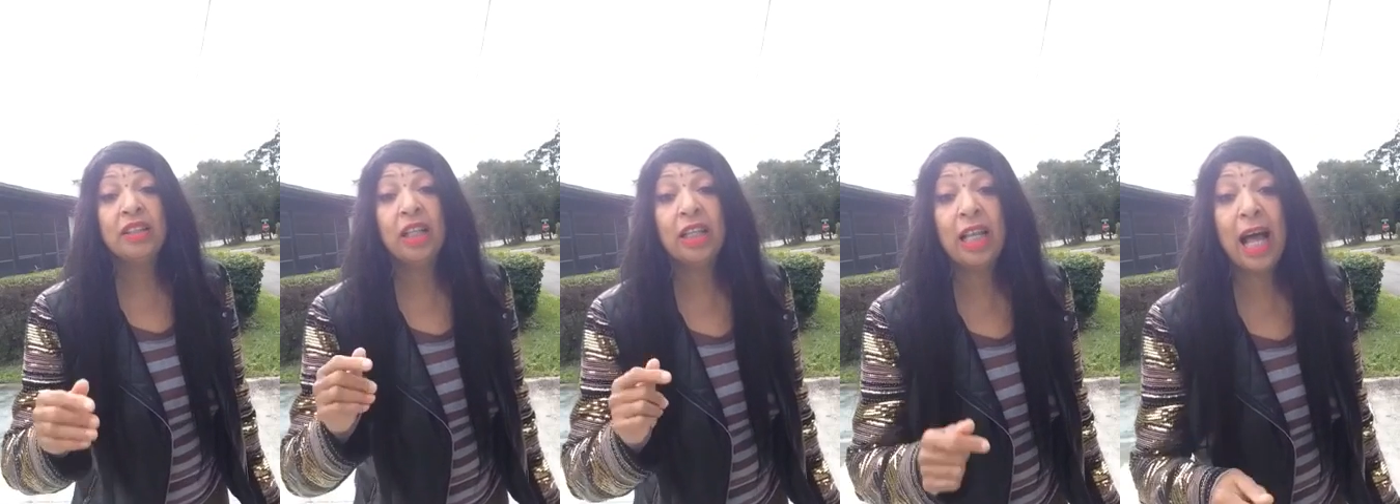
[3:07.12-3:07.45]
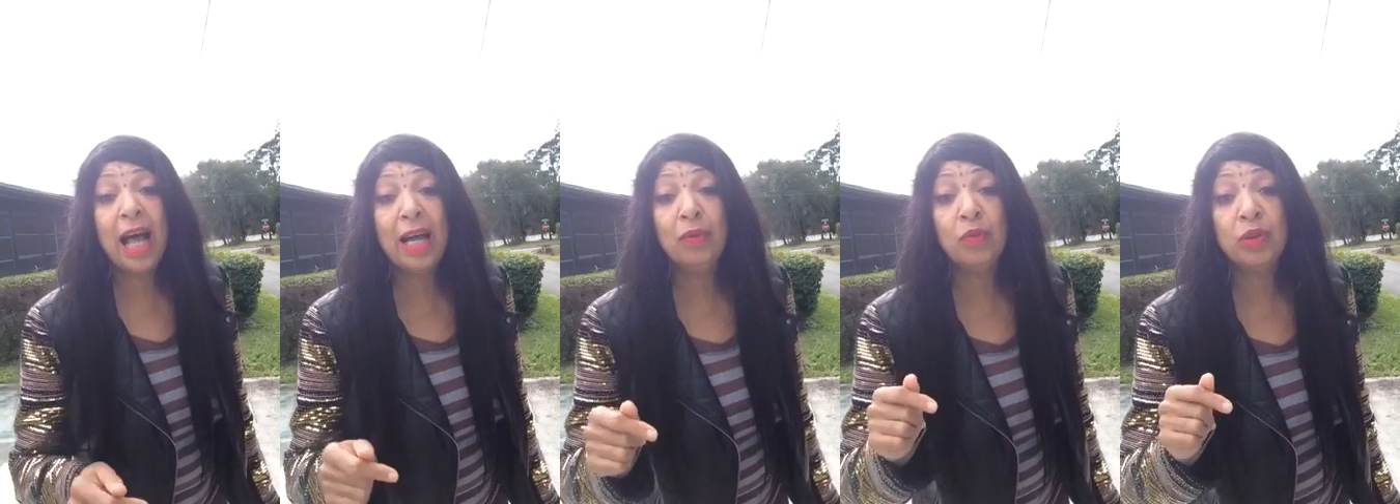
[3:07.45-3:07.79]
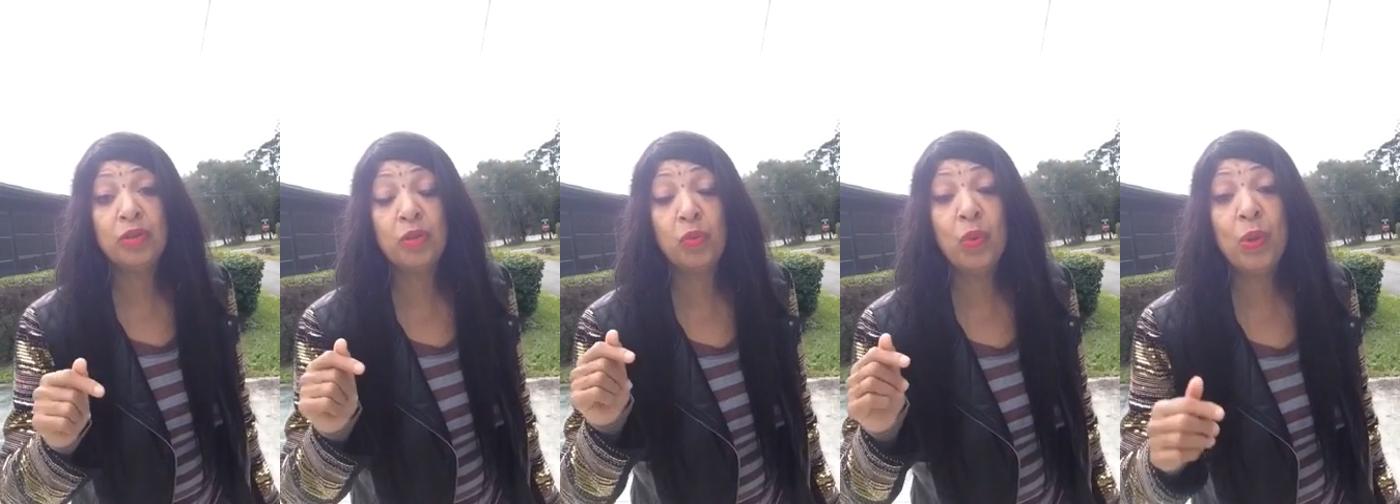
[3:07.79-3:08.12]
the line
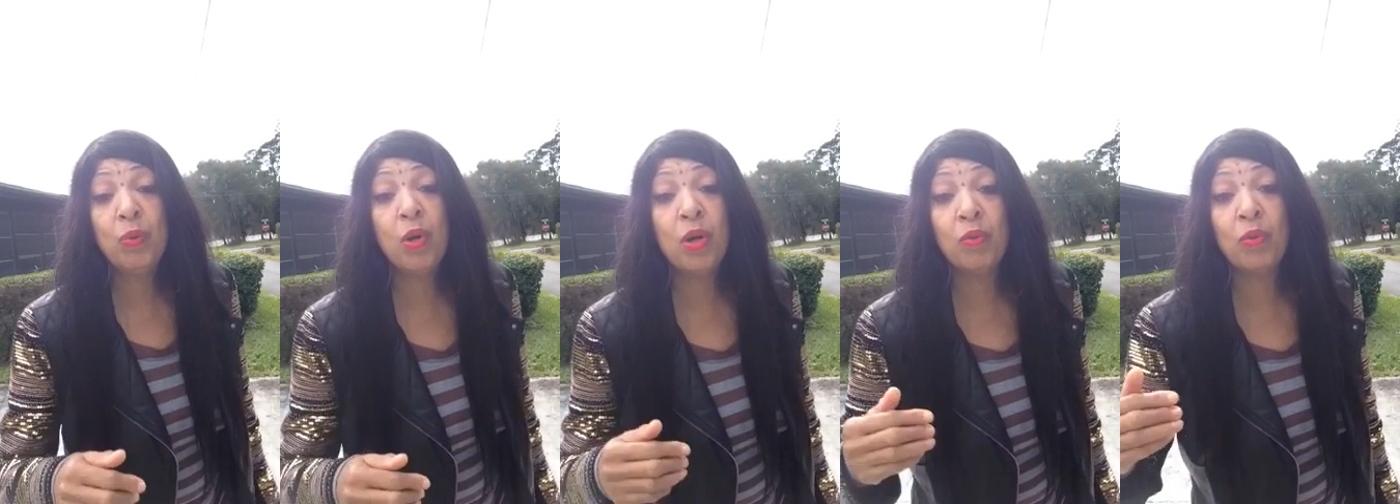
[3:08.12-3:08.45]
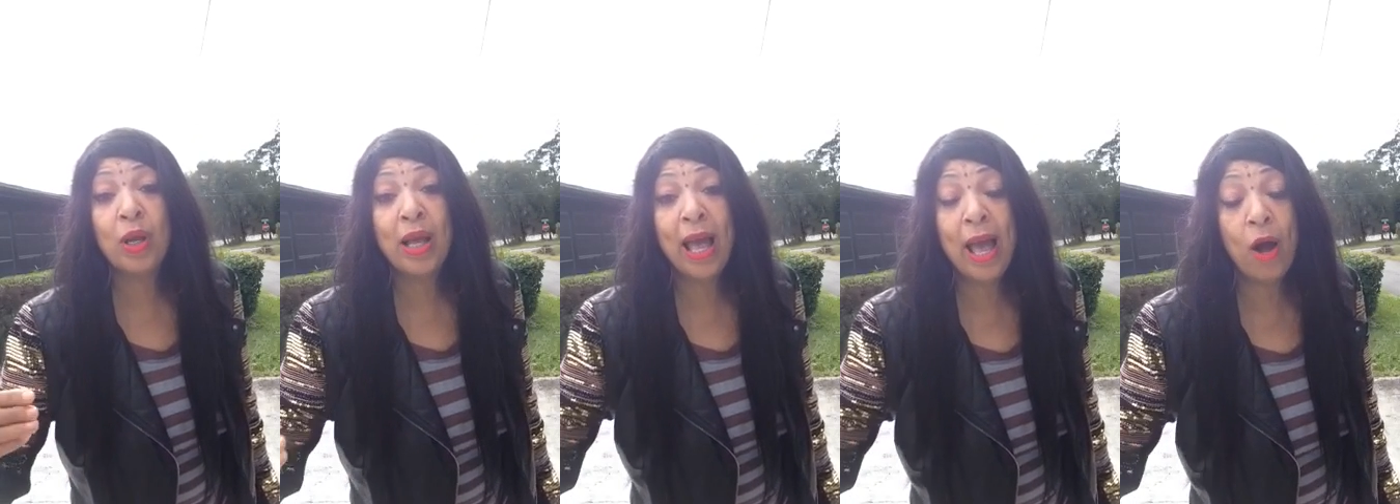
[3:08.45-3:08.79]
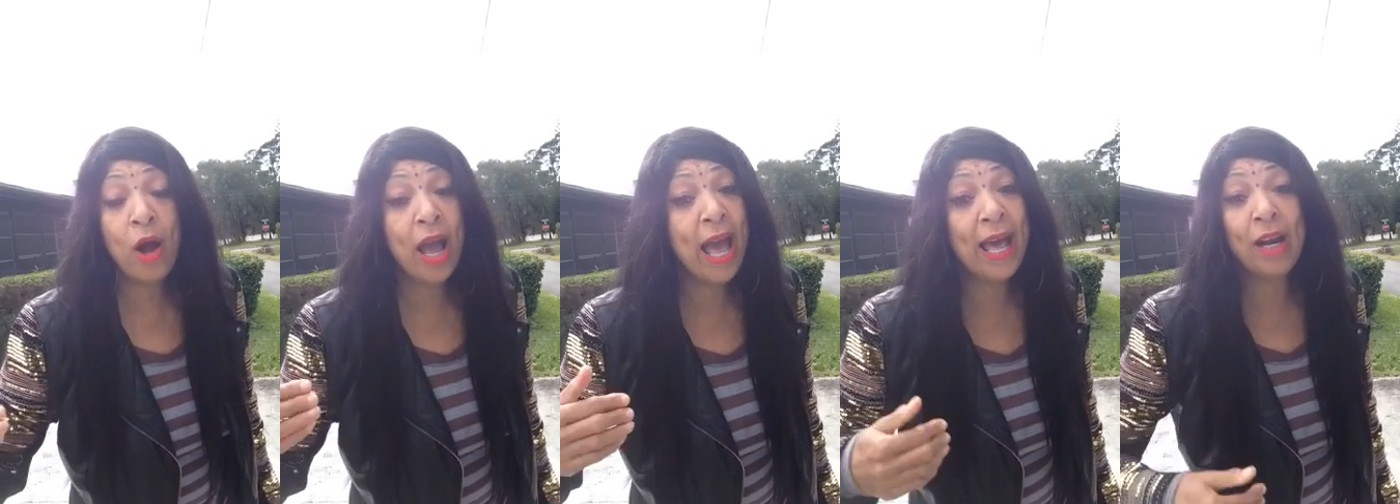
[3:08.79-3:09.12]
was, we were
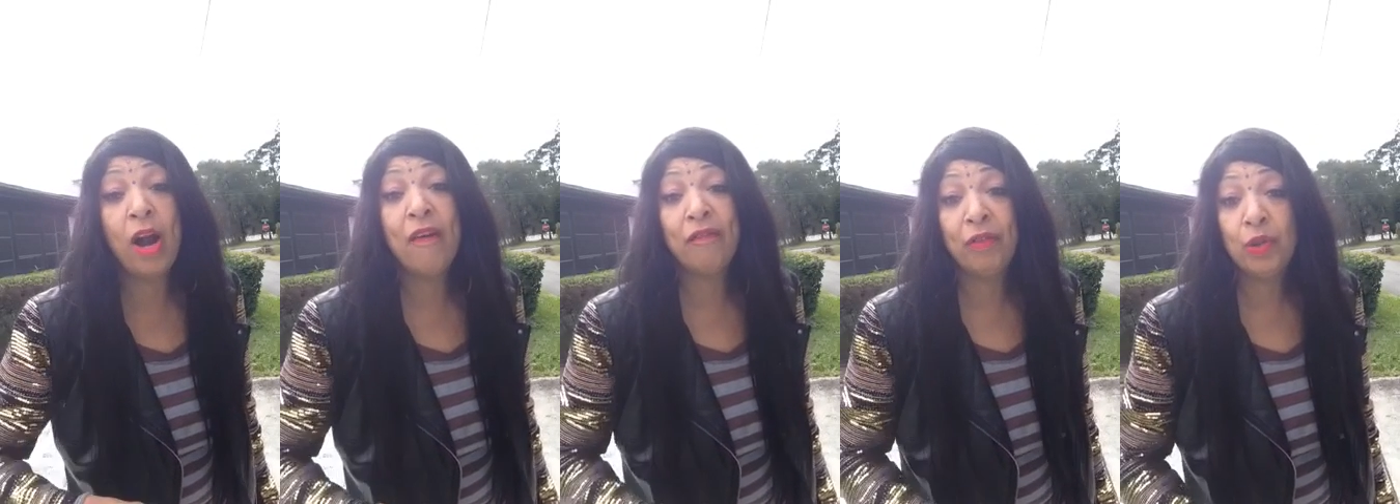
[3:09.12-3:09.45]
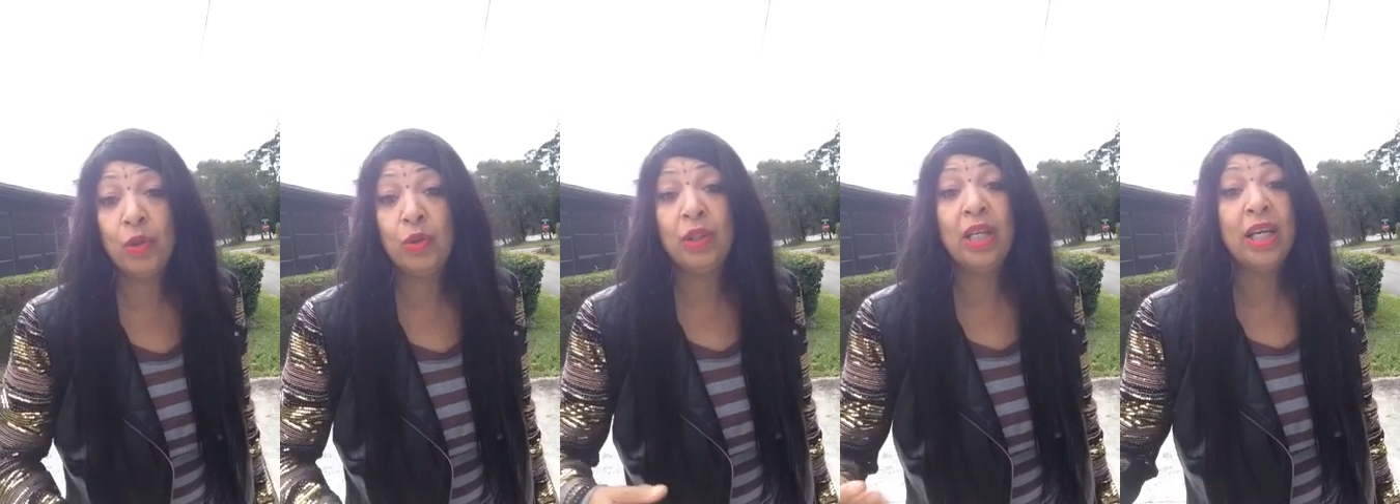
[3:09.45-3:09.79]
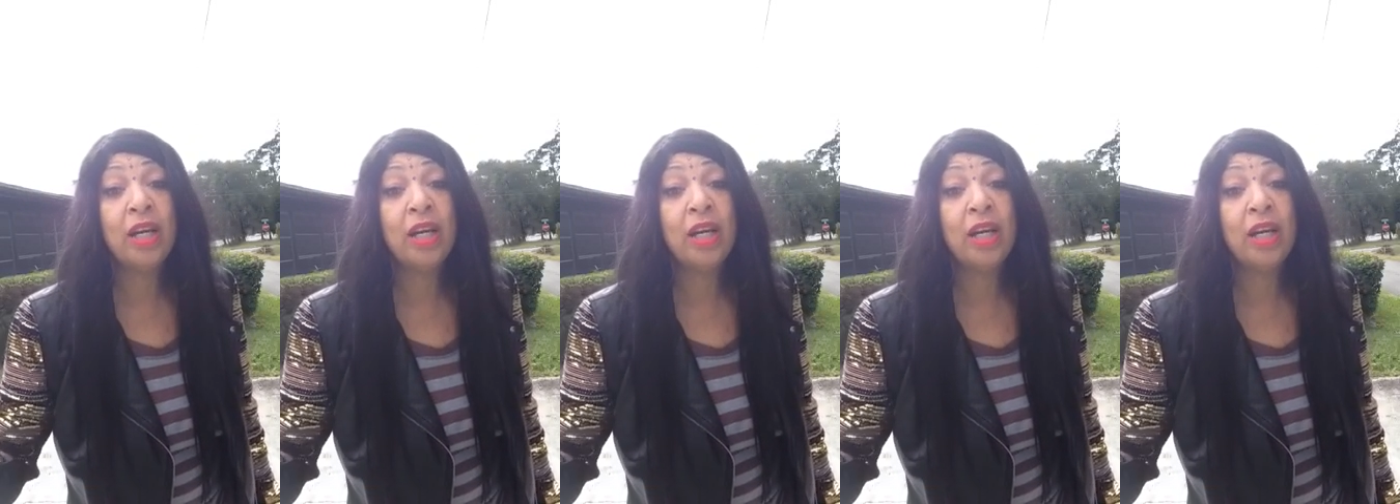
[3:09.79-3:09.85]
had our food